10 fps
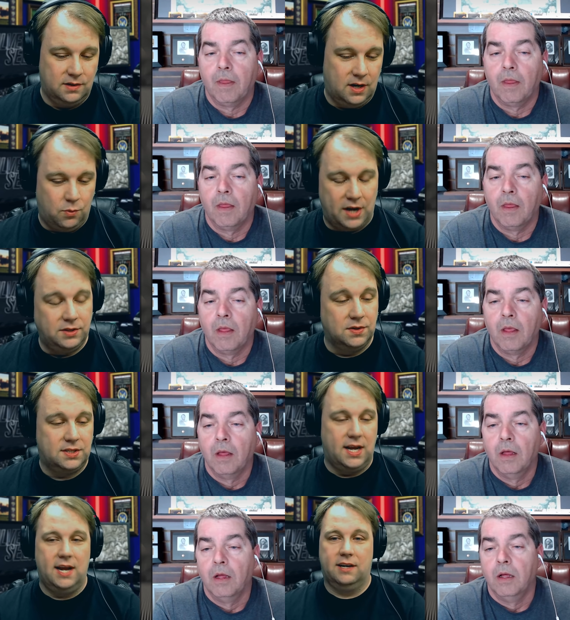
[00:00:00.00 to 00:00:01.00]
Speaker 1: uh, why you
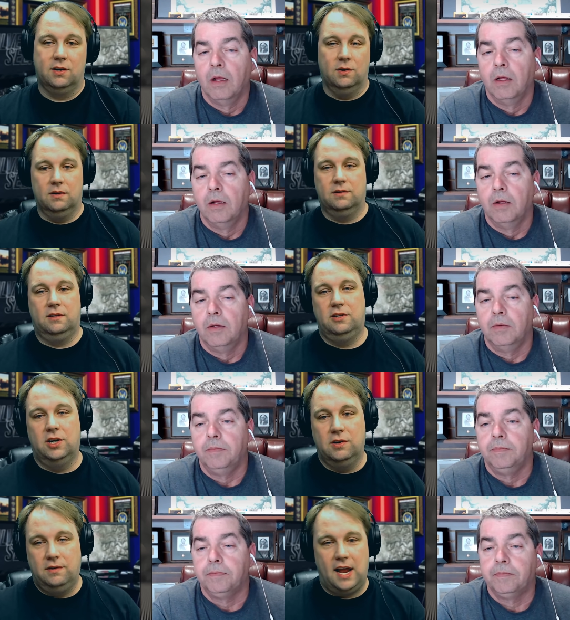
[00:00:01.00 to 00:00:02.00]
stack, or, you
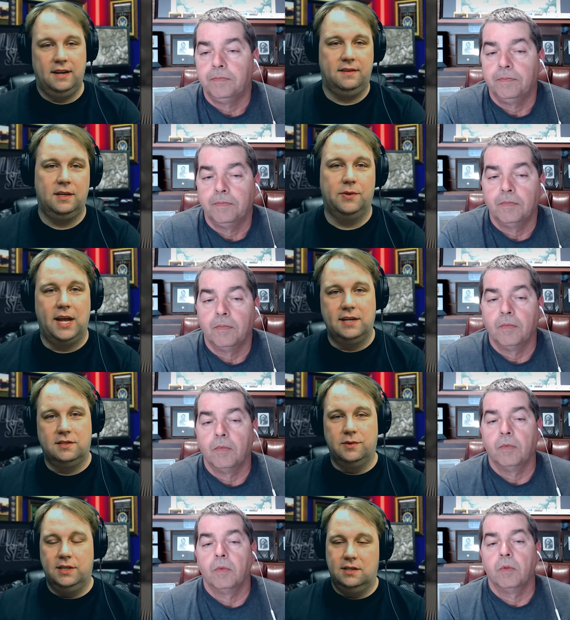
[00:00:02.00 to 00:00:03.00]
know, anything you want to add
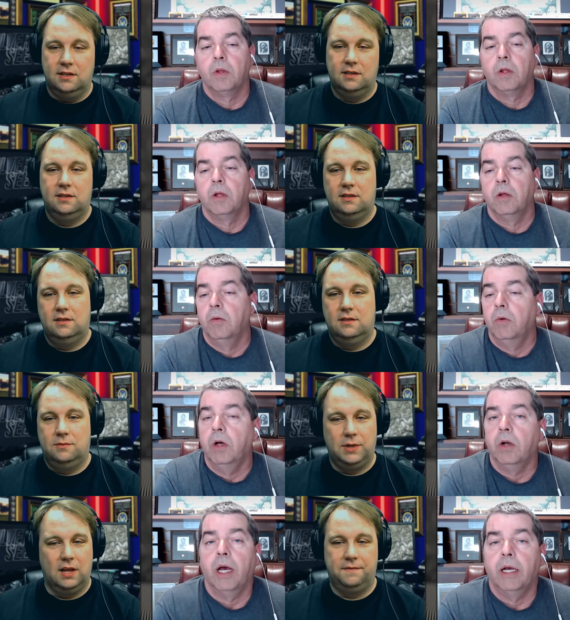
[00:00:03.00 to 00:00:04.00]
to it?
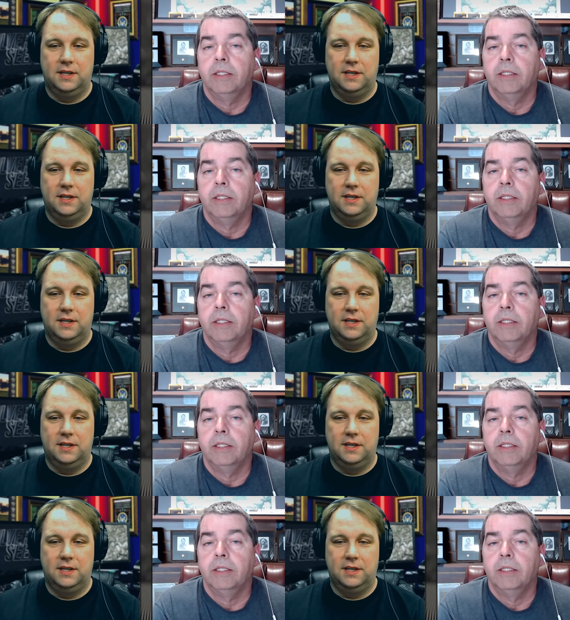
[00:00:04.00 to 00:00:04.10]
Well, we'd guys, love to